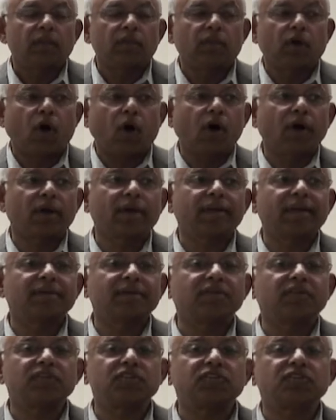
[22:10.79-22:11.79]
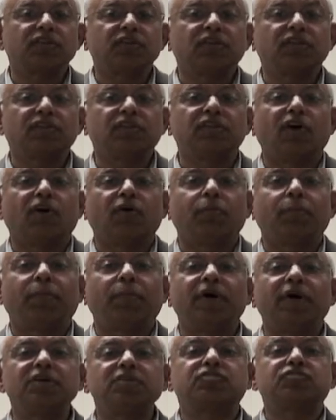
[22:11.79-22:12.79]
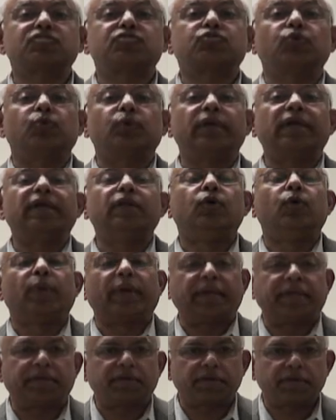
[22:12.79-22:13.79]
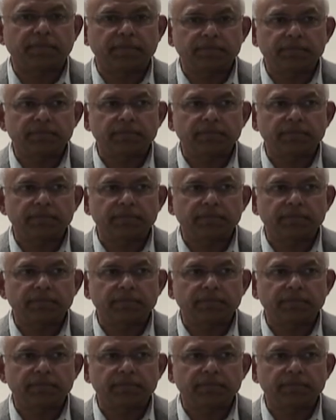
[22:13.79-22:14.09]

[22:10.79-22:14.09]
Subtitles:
The organization is now perched to innovate.